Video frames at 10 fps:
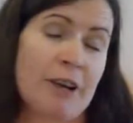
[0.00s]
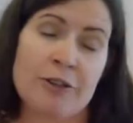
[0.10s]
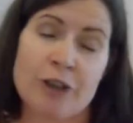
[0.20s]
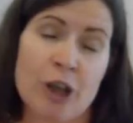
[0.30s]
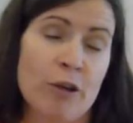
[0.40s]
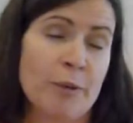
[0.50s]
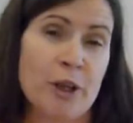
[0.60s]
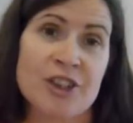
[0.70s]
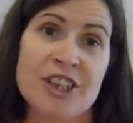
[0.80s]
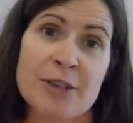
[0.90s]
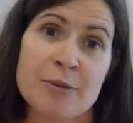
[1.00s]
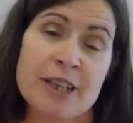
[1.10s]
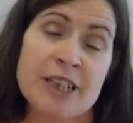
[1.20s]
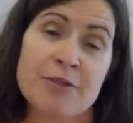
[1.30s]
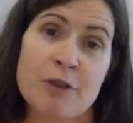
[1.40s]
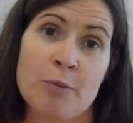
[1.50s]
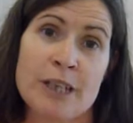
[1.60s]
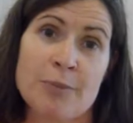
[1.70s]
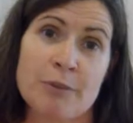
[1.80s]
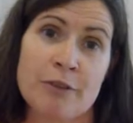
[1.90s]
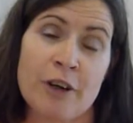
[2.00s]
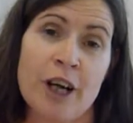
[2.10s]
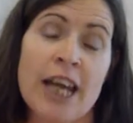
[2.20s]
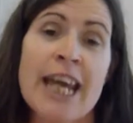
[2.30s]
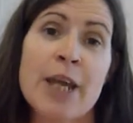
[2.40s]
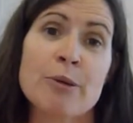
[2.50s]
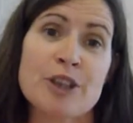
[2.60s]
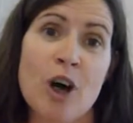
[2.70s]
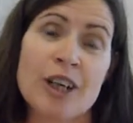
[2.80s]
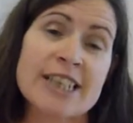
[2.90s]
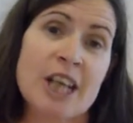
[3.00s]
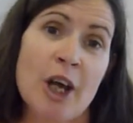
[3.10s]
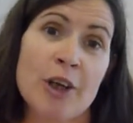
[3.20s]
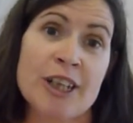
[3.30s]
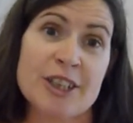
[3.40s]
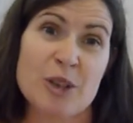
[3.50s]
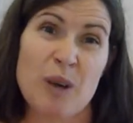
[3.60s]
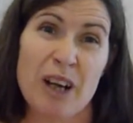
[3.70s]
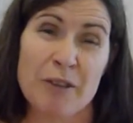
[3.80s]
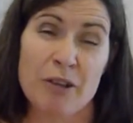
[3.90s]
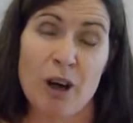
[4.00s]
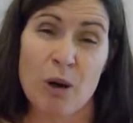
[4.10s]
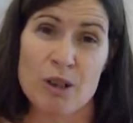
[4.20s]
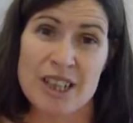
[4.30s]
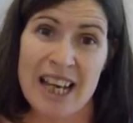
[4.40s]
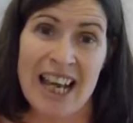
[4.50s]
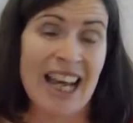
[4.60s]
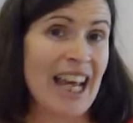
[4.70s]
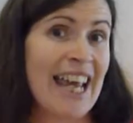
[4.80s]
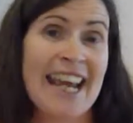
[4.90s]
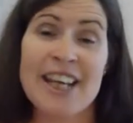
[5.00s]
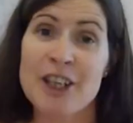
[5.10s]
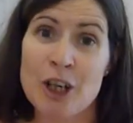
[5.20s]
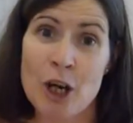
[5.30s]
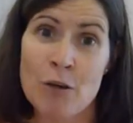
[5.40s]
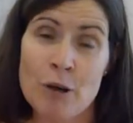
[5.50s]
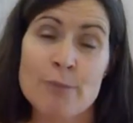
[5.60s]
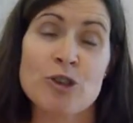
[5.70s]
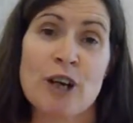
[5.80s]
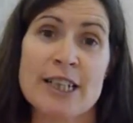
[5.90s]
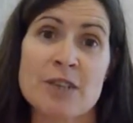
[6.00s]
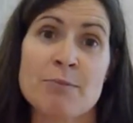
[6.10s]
around Europe. He got separated from his brother. He was on his own as a 12-year-old in Europe trying to